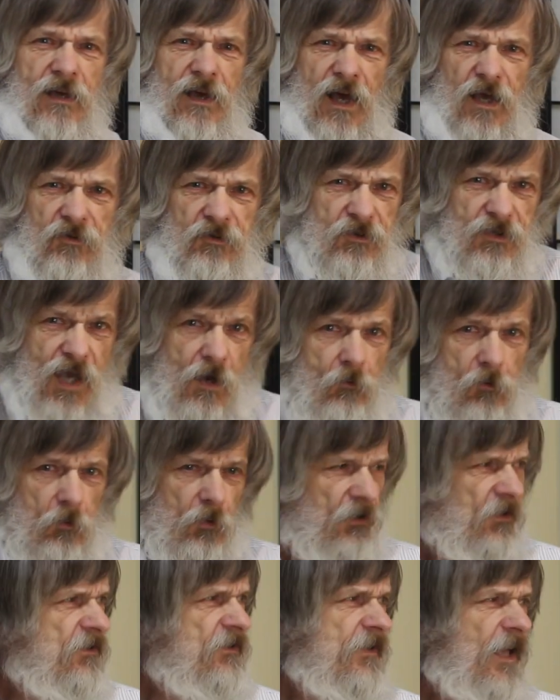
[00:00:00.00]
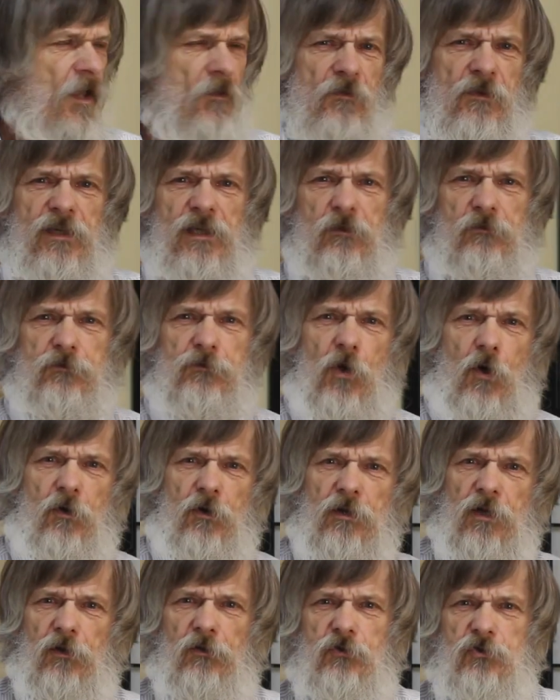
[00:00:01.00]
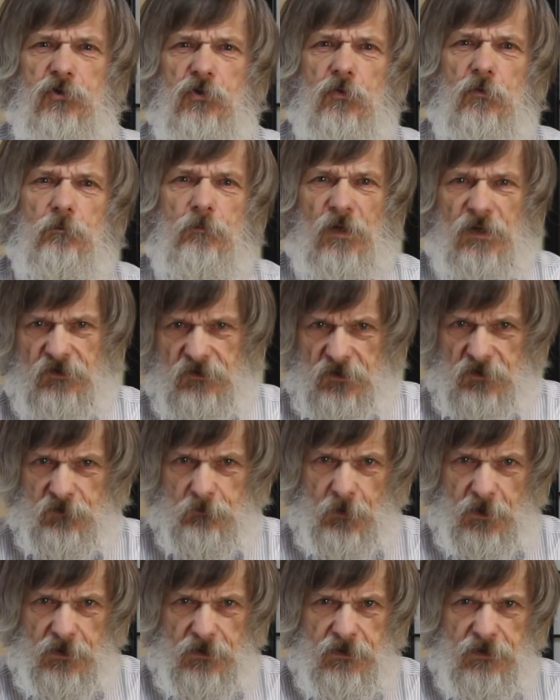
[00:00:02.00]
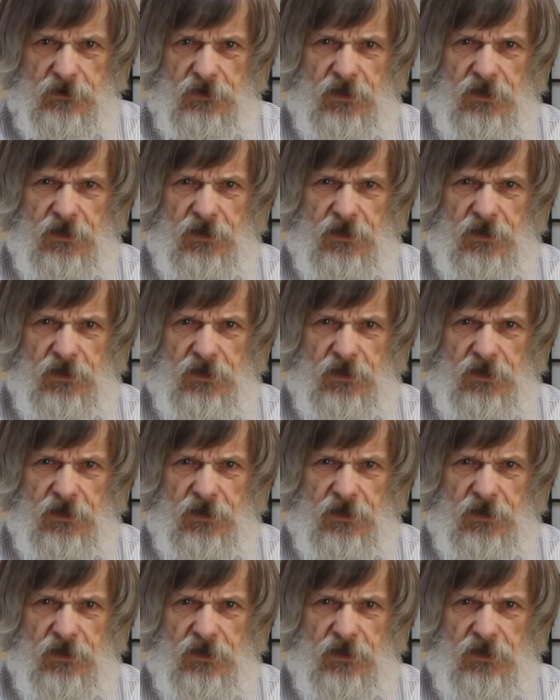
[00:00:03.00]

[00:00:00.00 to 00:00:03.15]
Hasegawa was nothing if not an astute businessman,